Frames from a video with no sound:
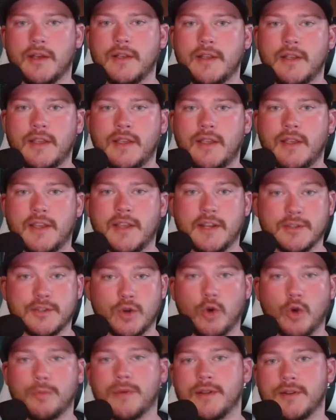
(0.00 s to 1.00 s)
and it's
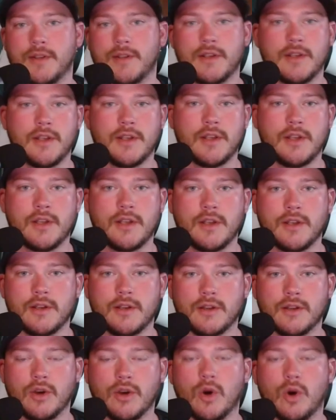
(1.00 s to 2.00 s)
open,
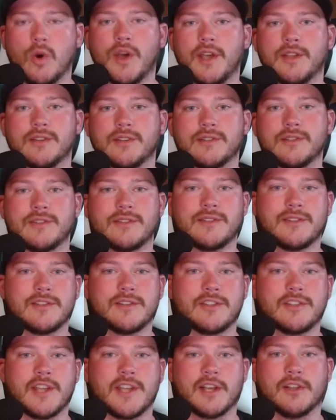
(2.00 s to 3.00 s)
go in,
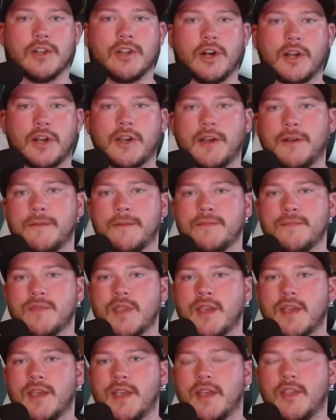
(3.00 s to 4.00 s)
take a look.
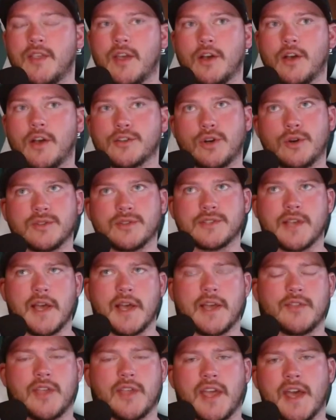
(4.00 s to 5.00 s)
And they also, outside,
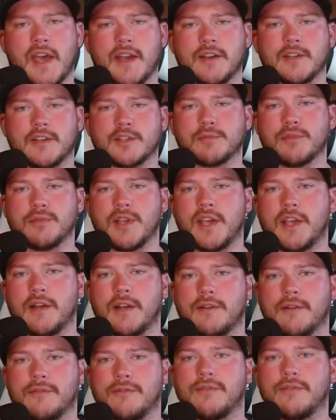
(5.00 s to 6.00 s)
they had a display
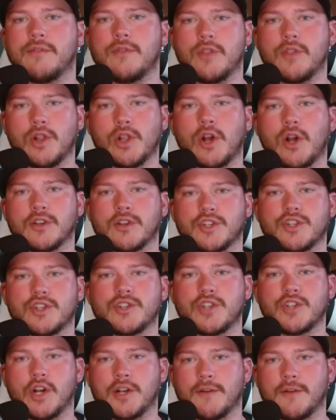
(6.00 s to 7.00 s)
of the large
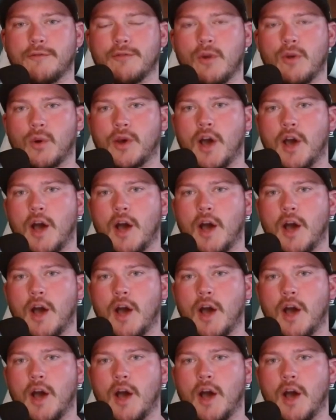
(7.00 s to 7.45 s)
chunk of float copper